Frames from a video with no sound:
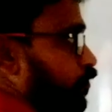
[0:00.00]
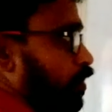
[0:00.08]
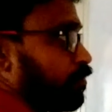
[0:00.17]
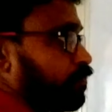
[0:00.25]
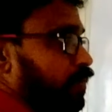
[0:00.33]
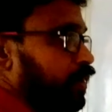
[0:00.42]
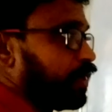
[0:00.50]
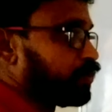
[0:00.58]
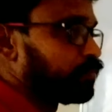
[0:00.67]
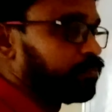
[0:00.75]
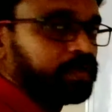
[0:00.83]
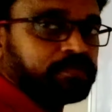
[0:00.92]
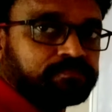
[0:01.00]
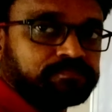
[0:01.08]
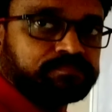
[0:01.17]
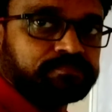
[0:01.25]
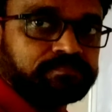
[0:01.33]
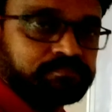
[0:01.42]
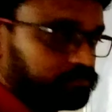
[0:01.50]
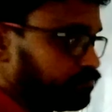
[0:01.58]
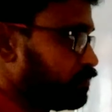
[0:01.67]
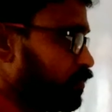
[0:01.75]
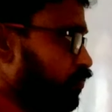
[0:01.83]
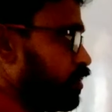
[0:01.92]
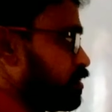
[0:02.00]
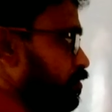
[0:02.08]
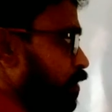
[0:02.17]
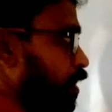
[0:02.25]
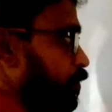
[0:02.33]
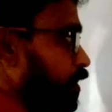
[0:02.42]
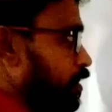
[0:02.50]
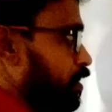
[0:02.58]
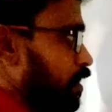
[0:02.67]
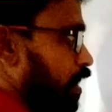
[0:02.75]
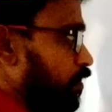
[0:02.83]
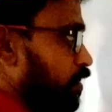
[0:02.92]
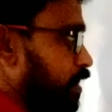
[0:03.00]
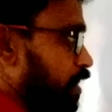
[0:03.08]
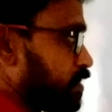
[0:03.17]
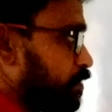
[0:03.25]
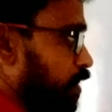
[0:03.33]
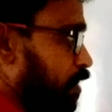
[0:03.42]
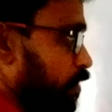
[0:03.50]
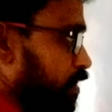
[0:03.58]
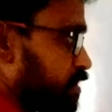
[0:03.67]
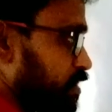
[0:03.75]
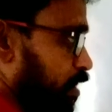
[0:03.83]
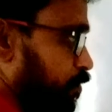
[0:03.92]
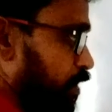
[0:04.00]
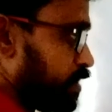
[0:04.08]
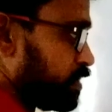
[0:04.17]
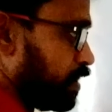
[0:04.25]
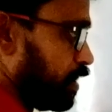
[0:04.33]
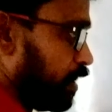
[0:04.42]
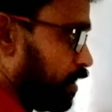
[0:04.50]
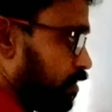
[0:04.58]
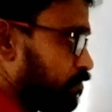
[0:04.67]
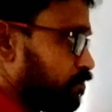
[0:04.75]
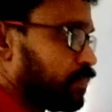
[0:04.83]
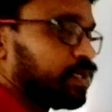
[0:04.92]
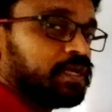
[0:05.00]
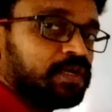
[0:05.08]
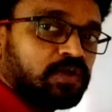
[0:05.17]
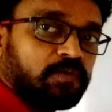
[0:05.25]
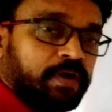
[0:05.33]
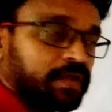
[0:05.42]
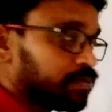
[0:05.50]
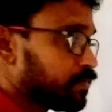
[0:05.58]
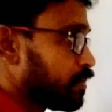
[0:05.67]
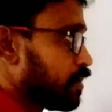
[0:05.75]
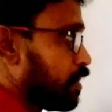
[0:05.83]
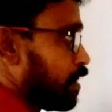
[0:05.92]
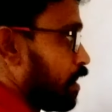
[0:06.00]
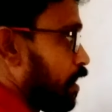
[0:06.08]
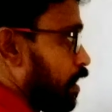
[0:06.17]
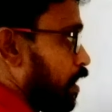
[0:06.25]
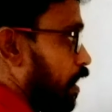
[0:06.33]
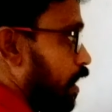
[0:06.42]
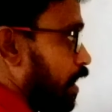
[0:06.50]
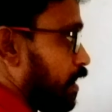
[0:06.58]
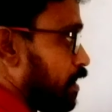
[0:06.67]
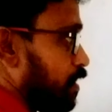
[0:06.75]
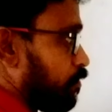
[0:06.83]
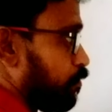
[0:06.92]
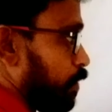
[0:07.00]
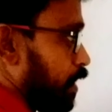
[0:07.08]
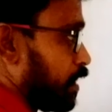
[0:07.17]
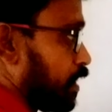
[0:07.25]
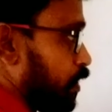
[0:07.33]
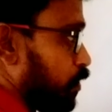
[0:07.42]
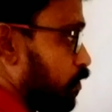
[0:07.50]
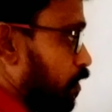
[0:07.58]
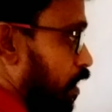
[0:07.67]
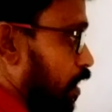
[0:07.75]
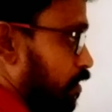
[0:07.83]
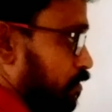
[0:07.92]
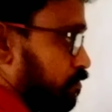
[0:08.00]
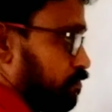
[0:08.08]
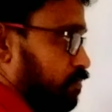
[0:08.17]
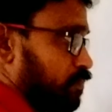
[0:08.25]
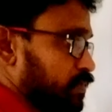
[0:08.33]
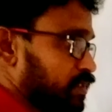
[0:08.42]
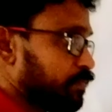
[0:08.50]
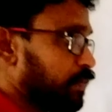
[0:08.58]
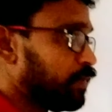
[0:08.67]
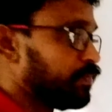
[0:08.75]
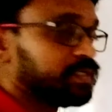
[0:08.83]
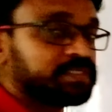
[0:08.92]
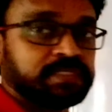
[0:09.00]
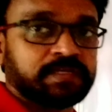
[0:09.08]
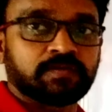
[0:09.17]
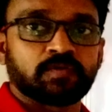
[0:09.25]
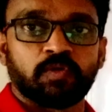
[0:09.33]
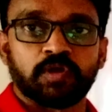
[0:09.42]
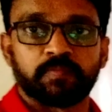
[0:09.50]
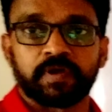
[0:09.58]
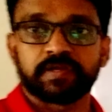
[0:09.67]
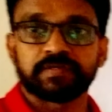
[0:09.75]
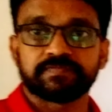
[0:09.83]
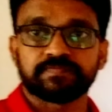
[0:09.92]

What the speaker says: from A to B, for some mapping, I will take some elements A, B, C, D in domain and P, Q or some elements in codomain.